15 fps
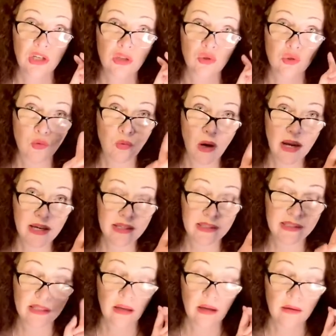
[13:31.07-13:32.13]

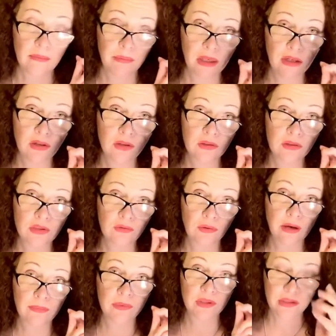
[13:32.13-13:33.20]
twice. Pentacles
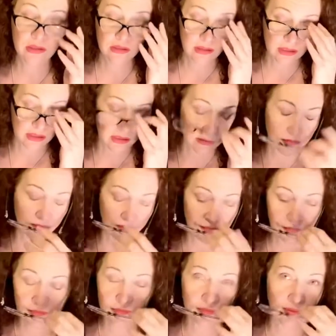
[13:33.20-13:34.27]
represents,
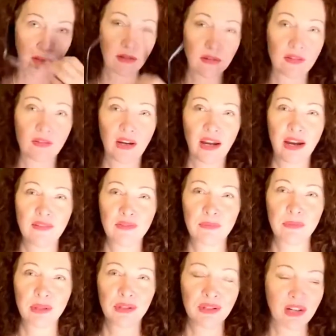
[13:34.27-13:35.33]
I have a
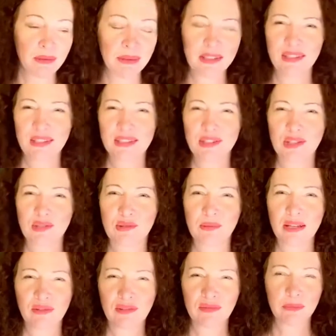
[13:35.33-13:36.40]
mirror. I don't
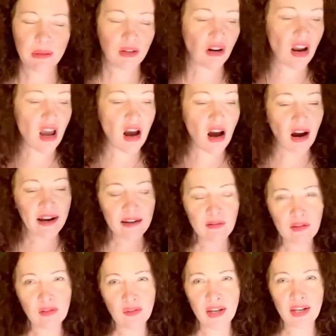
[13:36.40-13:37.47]
have a mirror. I have
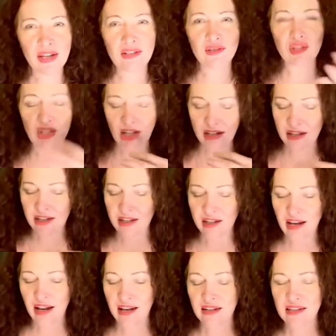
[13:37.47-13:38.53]
a light shining,
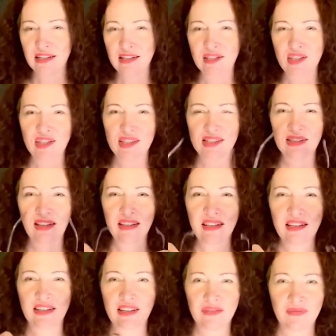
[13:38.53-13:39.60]
and it just
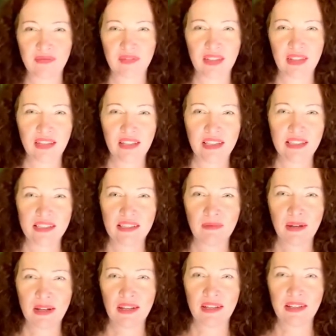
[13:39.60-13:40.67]
like gets in
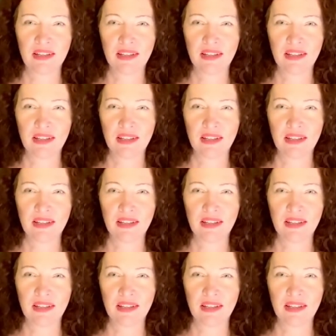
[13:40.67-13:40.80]
my,